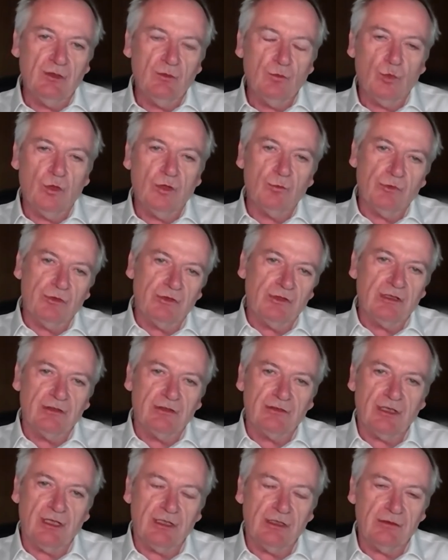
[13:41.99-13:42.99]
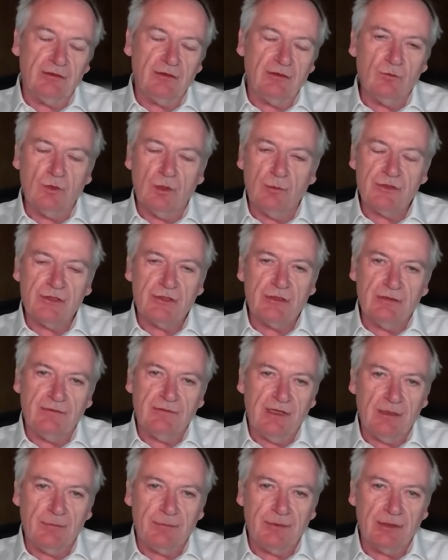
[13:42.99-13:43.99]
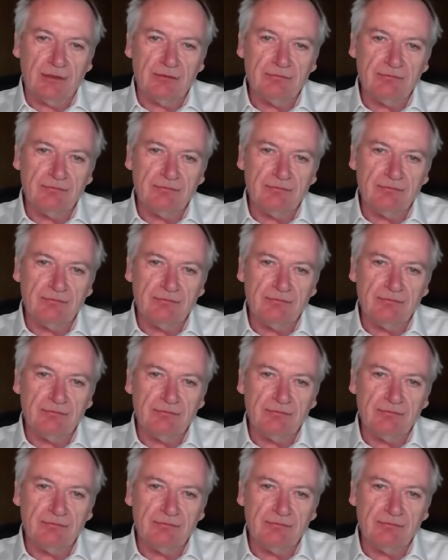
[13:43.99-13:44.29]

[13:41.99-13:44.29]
one was a designer and one was a developer.